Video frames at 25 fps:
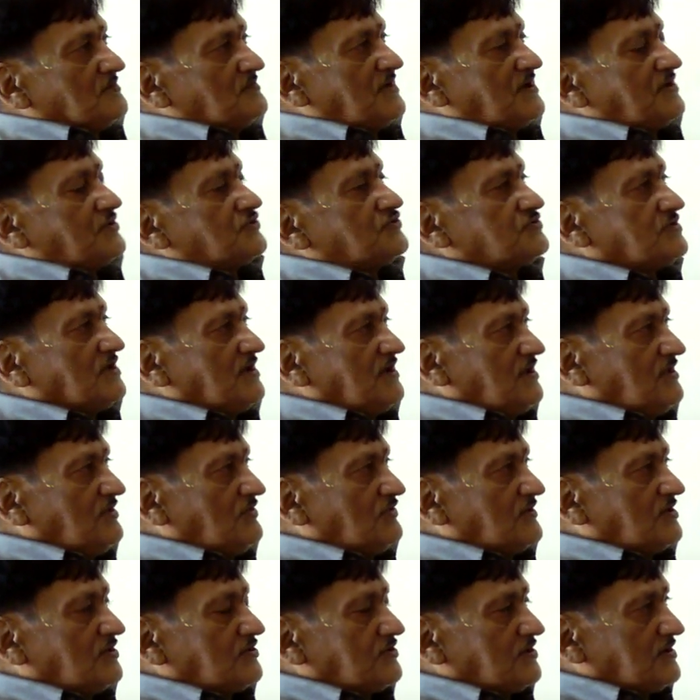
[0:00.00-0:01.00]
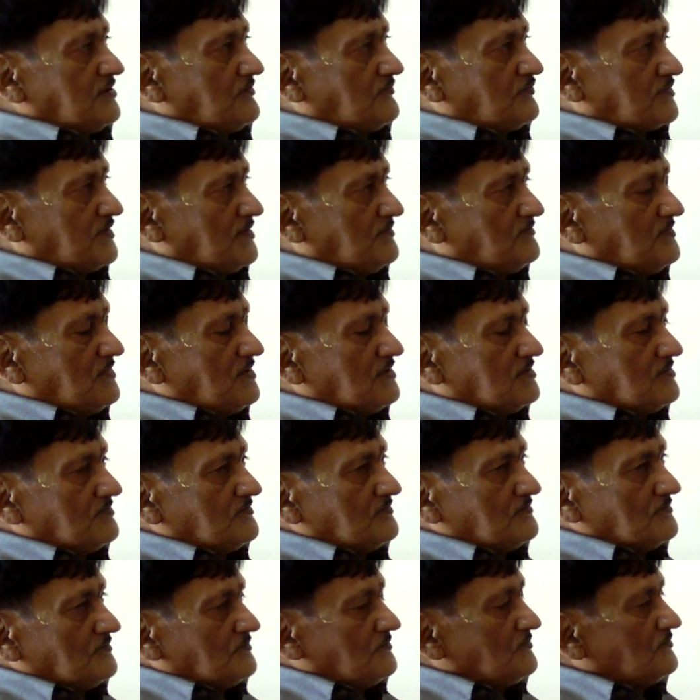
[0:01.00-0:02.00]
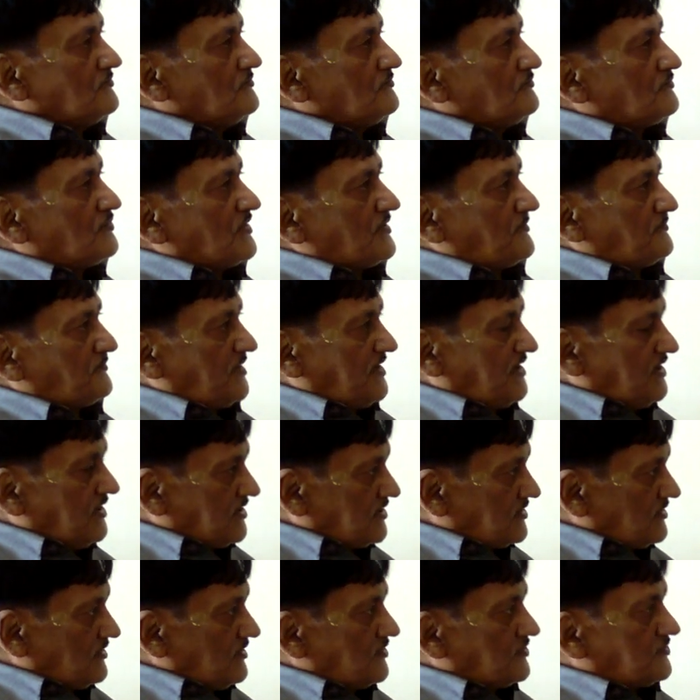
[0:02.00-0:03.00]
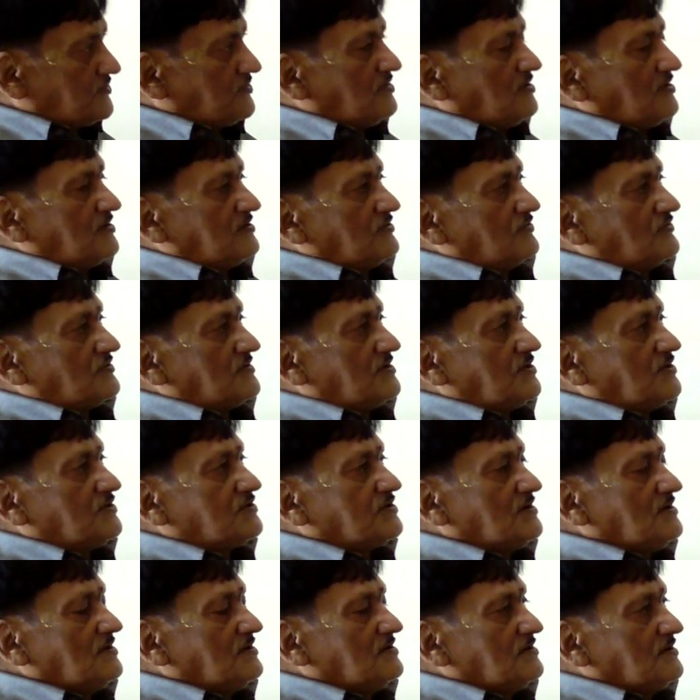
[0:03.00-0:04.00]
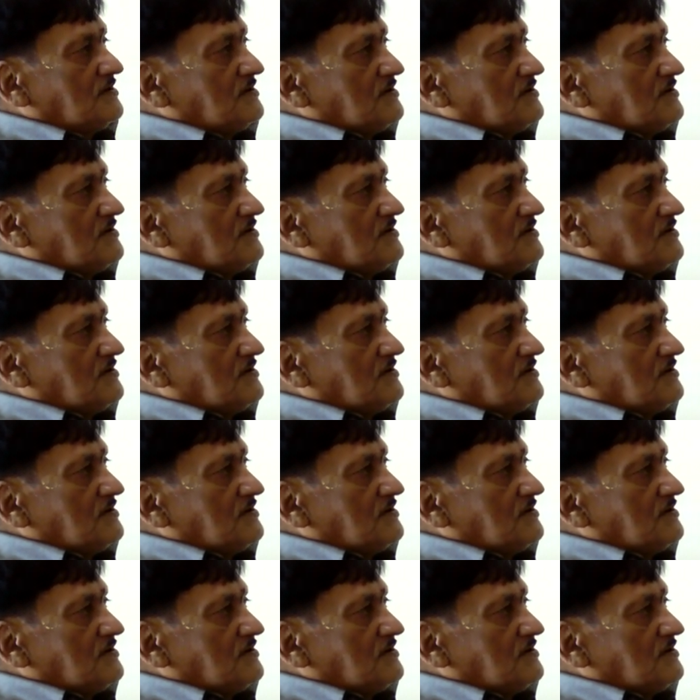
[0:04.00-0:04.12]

But che is written from perpendicular to horizontal,